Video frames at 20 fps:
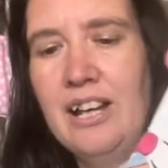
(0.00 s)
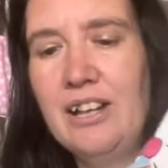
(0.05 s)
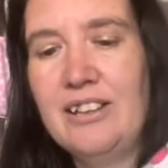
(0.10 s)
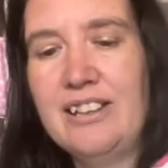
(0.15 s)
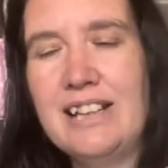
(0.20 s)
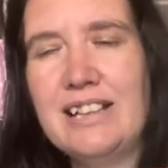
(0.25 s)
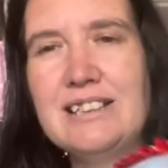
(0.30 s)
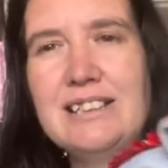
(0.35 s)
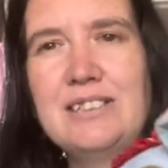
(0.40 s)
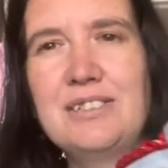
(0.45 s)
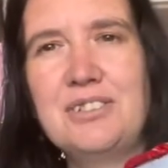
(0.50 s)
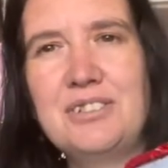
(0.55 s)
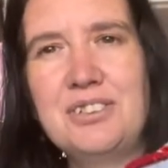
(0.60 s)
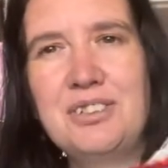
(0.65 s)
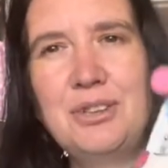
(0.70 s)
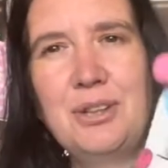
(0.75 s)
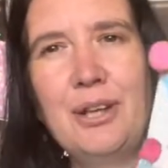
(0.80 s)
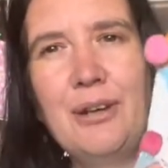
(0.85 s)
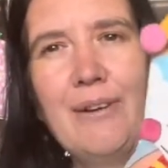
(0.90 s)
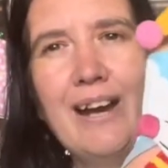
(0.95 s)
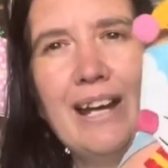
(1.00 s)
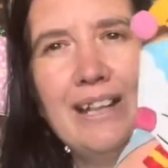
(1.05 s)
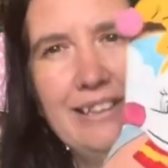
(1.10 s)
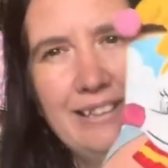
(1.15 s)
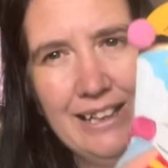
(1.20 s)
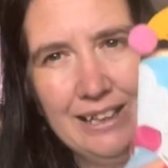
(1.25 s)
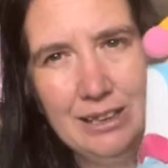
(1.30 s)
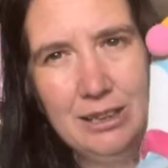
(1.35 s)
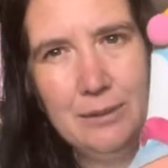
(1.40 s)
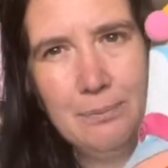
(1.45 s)
This shoe I
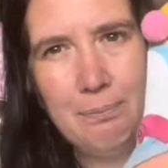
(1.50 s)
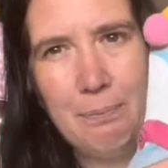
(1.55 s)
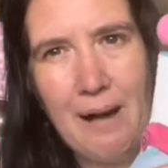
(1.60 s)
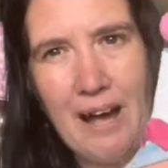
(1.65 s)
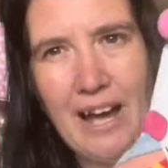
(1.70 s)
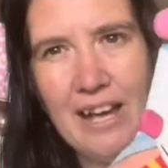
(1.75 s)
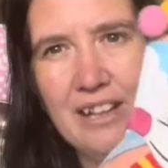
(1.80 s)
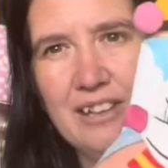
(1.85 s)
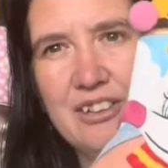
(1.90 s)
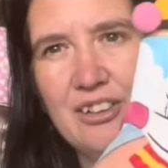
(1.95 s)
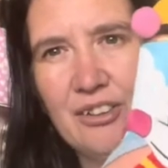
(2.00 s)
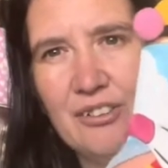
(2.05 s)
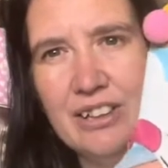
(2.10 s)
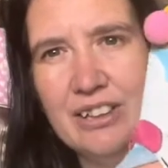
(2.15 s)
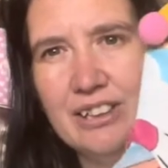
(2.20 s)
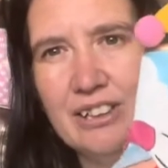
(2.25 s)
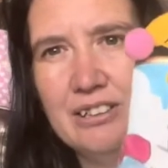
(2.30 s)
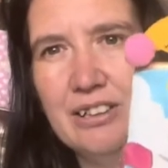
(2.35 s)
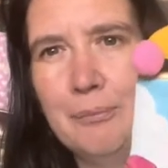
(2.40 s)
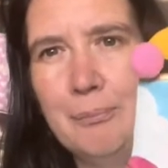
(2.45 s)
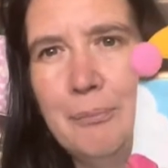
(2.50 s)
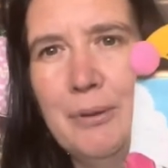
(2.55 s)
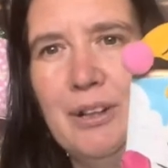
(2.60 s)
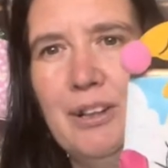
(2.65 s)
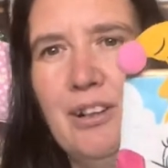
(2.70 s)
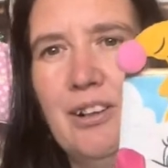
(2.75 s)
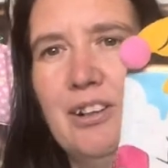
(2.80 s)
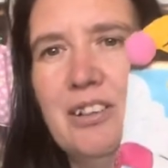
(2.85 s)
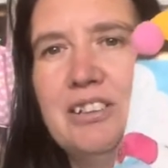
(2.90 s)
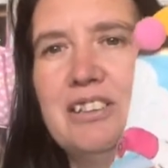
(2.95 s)
didn't buy during the Dumbo
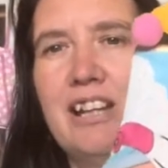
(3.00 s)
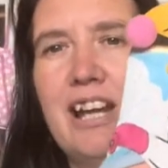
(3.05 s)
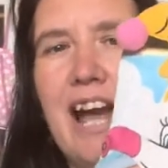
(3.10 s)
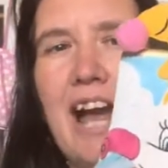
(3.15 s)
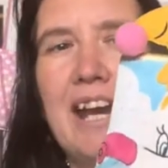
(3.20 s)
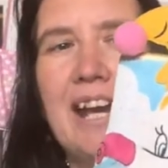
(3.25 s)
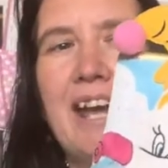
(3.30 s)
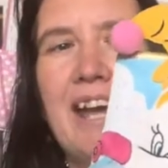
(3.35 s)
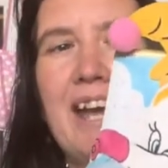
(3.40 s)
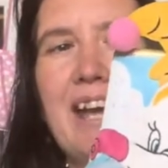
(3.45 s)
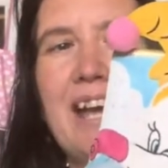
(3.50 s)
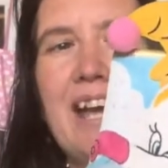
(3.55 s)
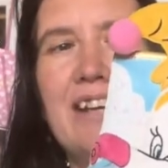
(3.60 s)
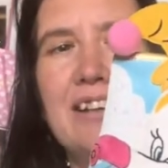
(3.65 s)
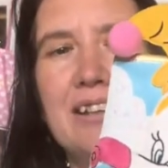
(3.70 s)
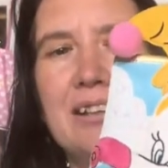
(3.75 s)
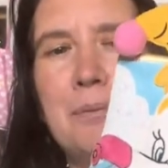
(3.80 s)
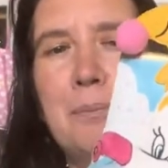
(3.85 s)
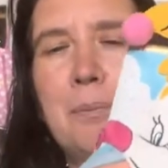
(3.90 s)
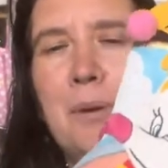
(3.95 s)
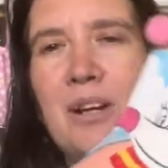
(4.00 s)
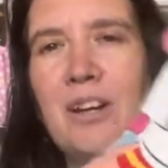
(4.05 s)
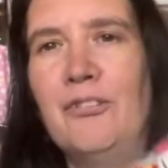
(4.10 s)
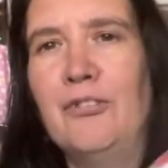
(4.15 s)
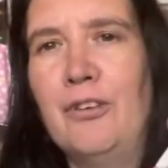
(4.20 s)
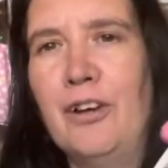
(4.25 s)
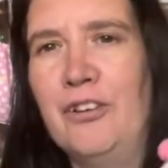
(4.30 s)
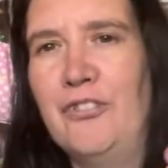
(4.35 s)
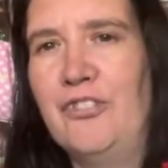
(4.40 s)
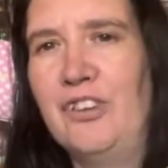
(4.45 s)
launch, and I ended up looking
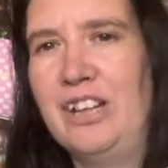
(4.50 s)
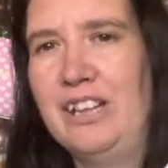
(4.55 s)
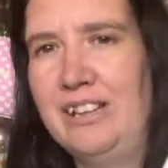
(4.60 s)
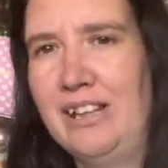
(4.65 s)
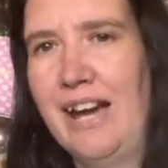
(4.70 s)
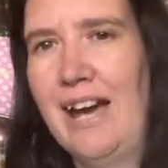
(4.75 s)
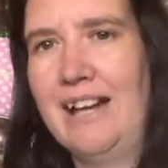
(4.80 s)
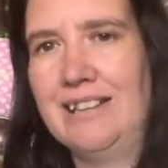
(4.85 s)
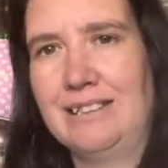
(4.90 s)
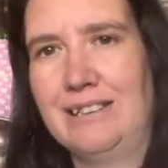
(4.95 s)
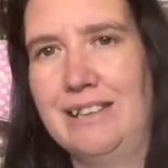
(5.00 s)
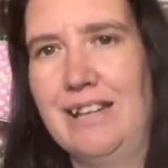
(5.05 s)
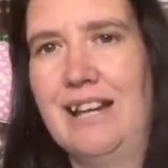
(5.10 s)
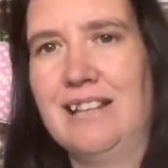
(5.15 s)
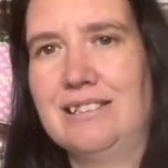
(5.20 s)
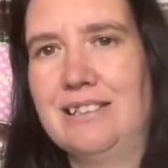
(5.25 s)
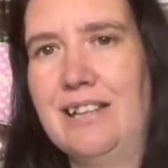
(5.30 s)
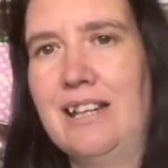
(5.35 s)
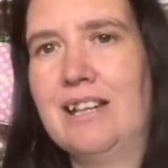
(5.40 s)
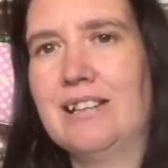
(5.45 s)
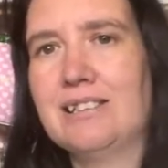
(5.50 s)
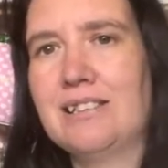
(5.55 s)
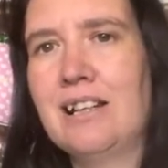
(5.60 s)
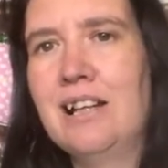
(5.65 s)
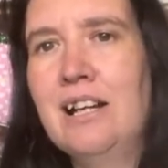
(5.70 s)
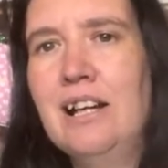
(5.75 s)
for it for years and years and years.